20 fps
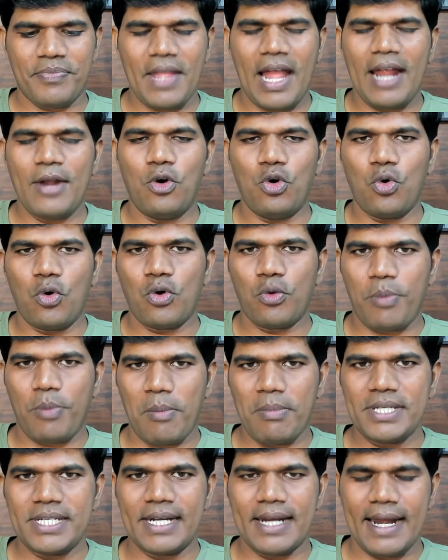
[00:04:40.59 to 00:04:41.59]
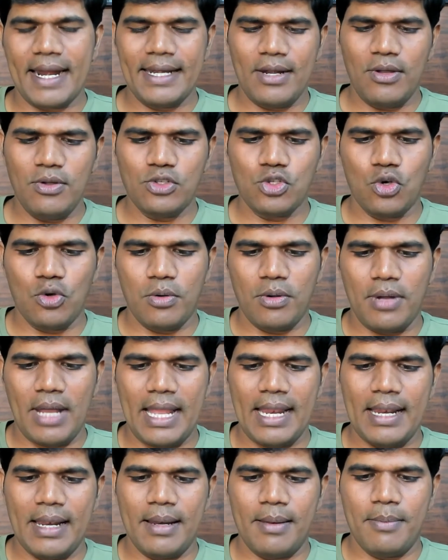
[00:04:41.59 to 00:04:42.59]
I don't want to publish it right now, so
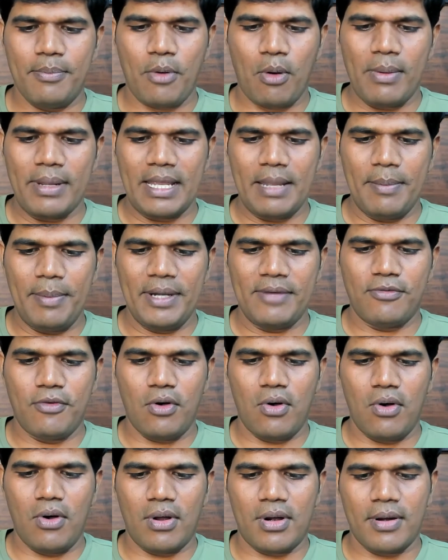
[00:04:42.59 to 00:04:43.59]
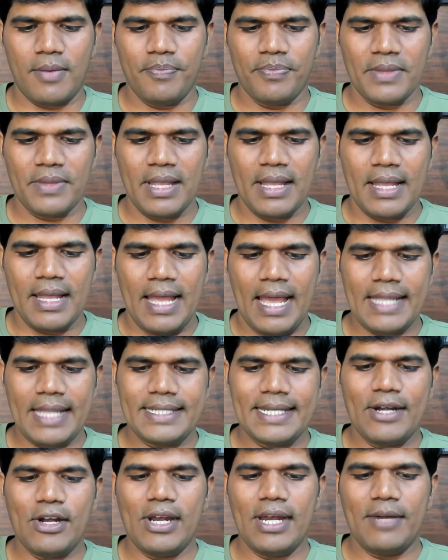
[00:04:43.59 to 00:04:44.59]
I'll probably keep it for, I'll
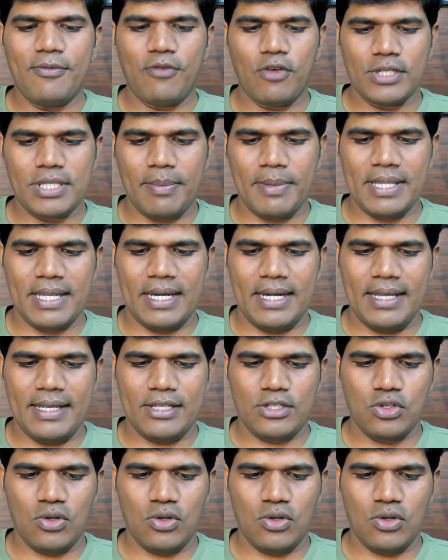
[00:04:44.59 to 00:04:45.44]
schedule it for some other day.